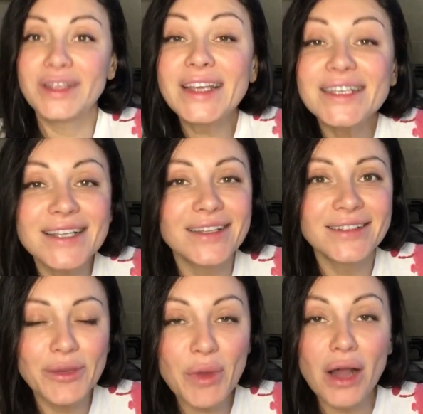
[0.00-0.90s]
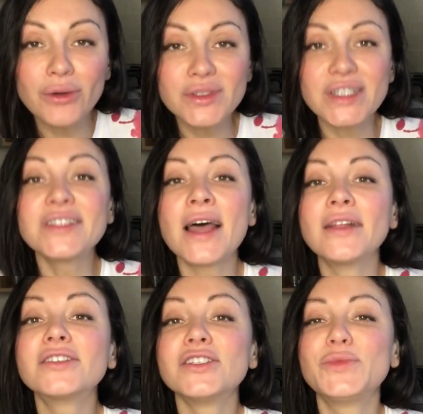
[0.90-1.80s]
yes and about the
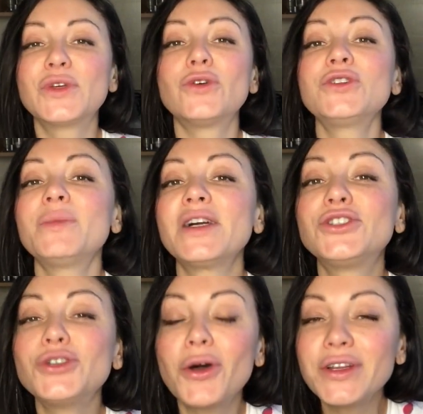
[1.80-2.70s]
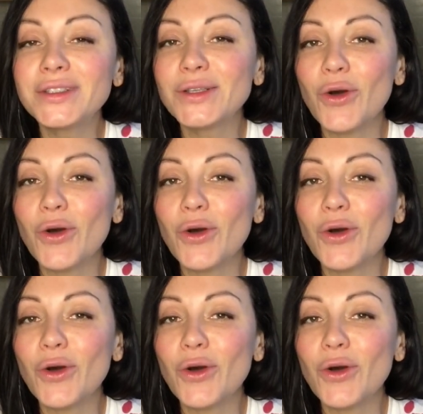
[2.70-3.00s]
sanctions because majority